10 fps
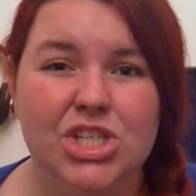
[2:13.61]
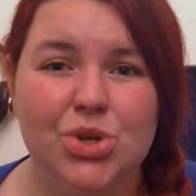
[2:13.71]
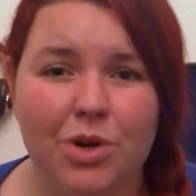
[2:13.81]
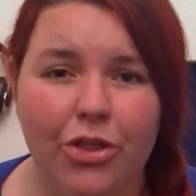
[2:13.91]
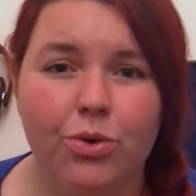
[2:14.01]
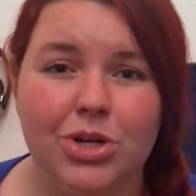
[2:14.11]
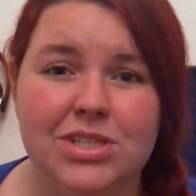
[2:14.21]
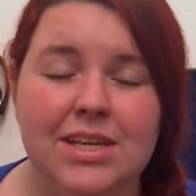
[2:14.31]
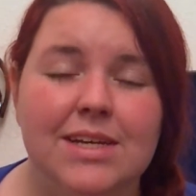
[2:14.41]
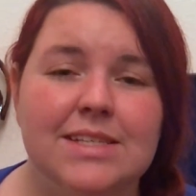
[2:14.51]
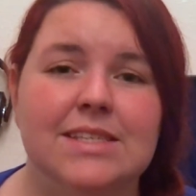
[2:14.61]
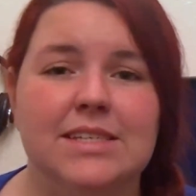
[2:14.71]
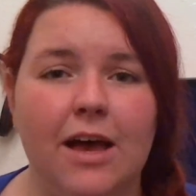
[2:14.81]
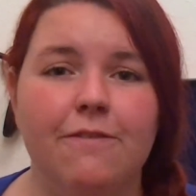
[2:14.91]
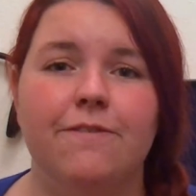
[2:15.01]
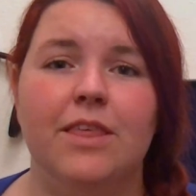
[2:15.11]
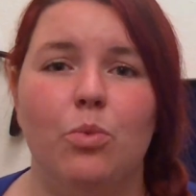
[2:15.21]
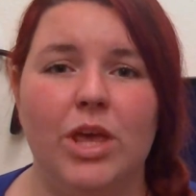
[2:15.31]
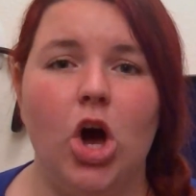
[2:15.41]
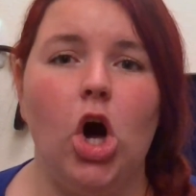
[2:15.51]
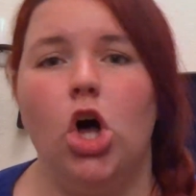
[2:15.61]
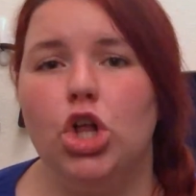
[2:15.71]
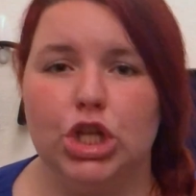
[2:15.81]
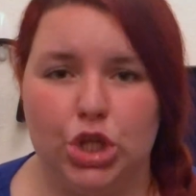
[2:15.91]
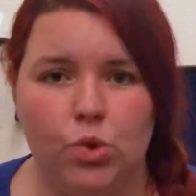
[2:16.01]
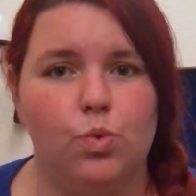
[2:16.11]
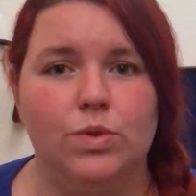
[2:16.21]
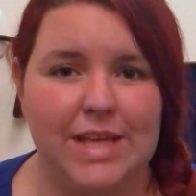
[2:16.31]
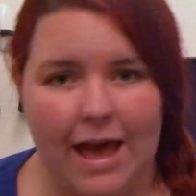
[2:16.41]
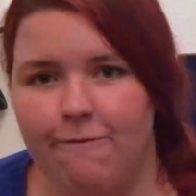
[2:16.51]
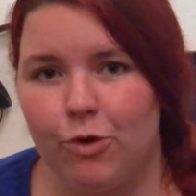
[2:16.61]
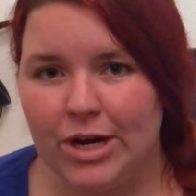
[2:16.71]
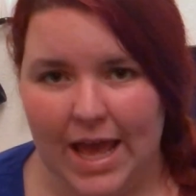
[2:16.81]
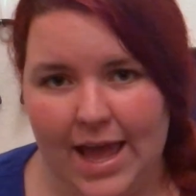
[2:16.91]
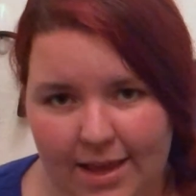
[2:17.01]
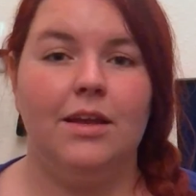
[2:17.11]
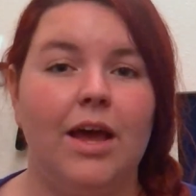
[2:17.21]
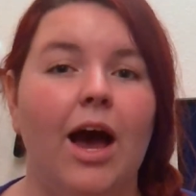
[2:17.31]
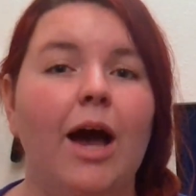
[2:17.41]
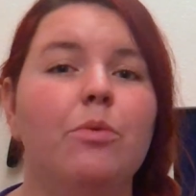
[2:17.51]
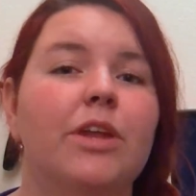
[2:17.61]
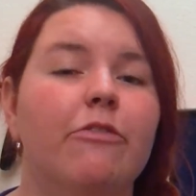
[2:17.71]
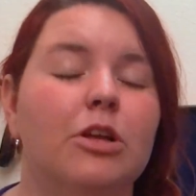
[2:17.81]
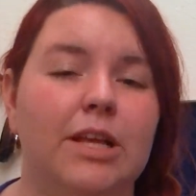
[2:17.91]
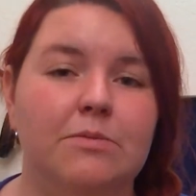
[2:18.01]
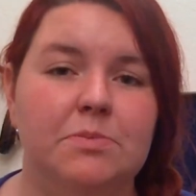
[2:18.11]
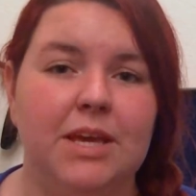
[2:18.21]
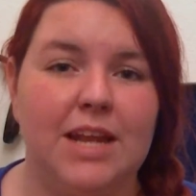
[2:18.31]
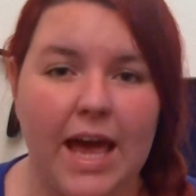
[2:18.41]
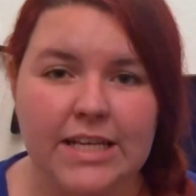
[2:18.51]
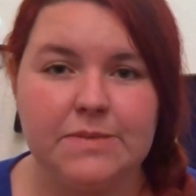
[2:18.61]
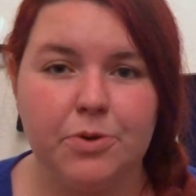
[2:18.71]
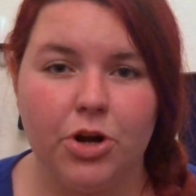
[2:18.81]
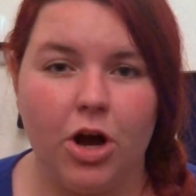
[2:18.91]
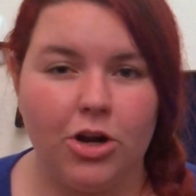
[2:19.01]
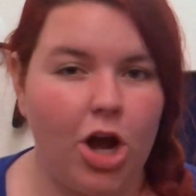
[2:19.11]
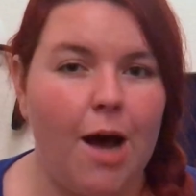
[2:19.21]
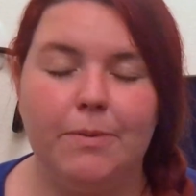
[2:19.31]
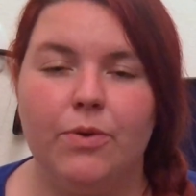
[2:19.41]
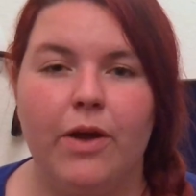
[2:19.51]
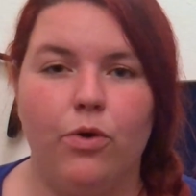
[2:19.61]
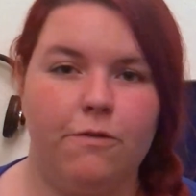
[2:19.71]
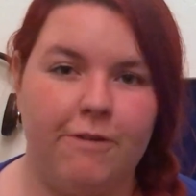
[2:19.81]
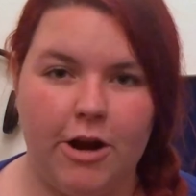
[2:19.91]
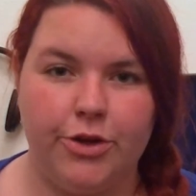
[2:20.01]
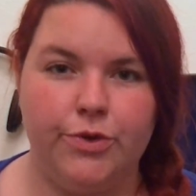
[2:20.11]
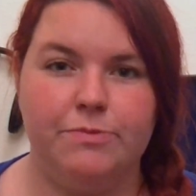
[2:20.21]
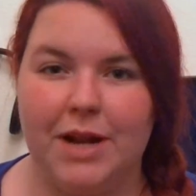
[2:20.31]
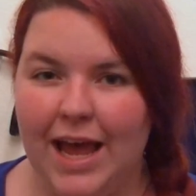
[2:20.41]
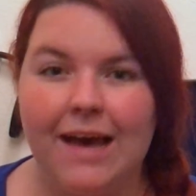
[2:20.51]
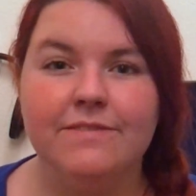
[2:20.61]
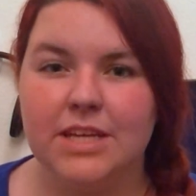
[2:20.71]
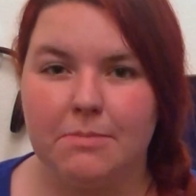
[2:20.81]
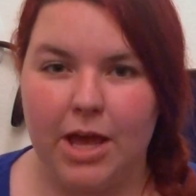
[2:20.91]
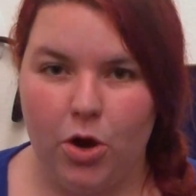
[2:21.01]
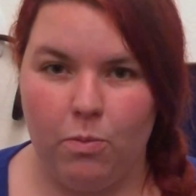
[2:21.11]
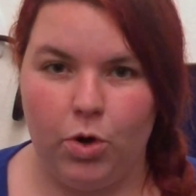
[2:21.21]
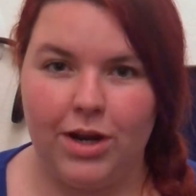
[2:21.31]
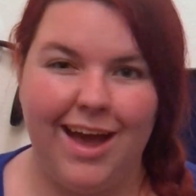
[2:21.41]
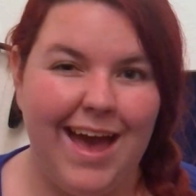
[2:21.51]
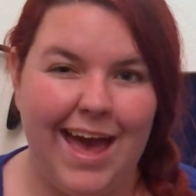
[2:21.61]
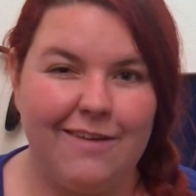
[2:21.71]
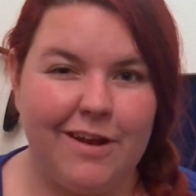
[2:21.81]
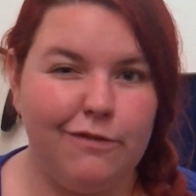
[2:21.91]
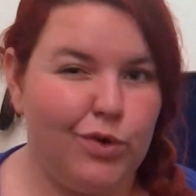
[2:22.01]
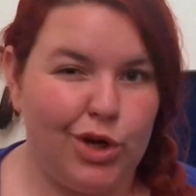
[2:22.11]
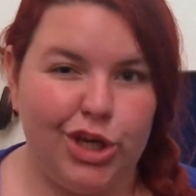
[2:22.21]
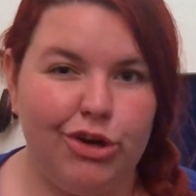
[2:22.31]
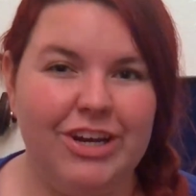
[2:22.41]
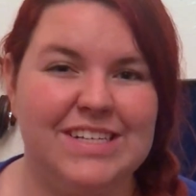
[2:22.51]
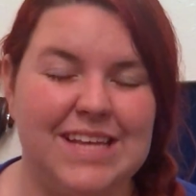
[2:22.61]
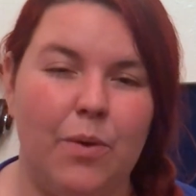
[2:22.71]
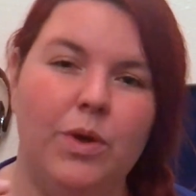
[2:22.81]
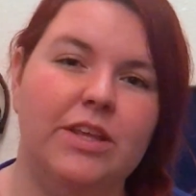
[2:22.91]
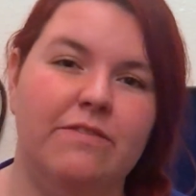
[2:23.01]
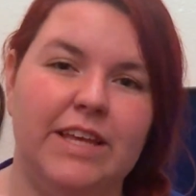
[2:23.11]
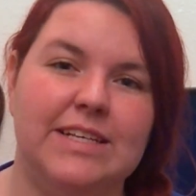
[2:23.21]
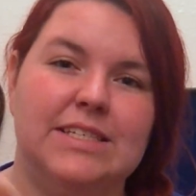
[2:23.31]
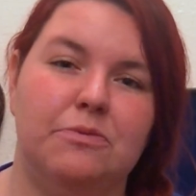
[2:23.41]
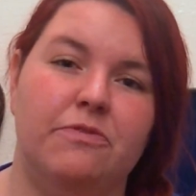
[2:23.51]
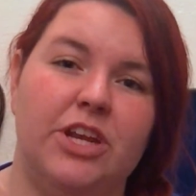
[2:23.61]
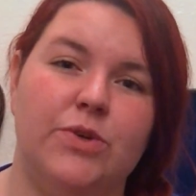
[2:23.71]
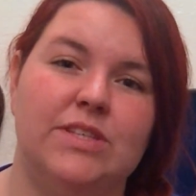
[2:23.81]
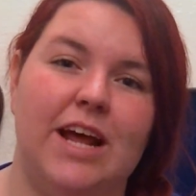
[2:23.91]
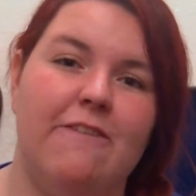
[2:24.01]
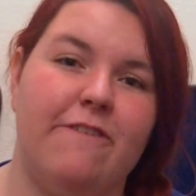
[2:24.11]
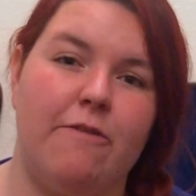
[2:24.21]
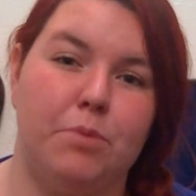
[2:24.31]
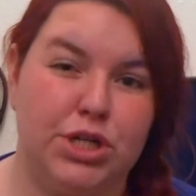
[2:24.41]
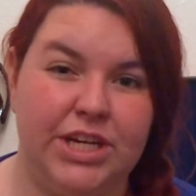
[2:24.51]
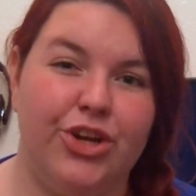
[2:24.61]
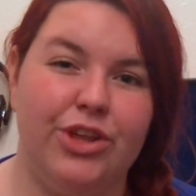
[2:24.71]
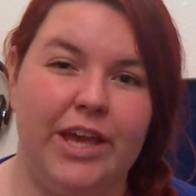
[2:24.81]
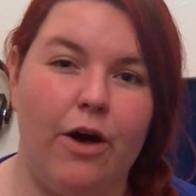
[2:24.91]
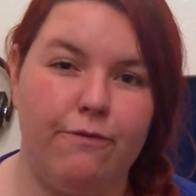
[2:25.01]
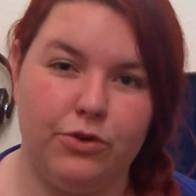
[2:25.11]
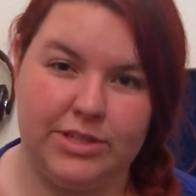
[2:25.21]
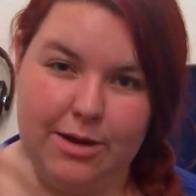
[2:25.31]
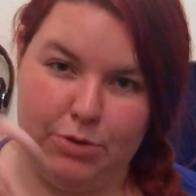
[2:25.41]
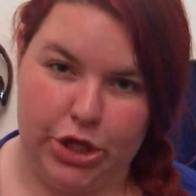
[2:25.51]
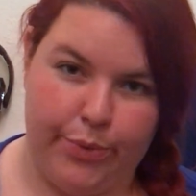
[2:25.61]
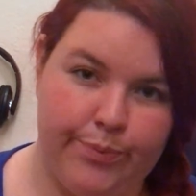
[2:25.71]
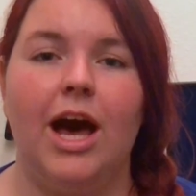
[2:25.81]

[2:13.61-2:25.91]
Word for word: So in other words, stuff that we all use every day. Now, I will never claim to be an expert on copyright or fair use, but I have done my homework, and if any of you are curious, I will leave links to videos that I have found particularly helpful down below.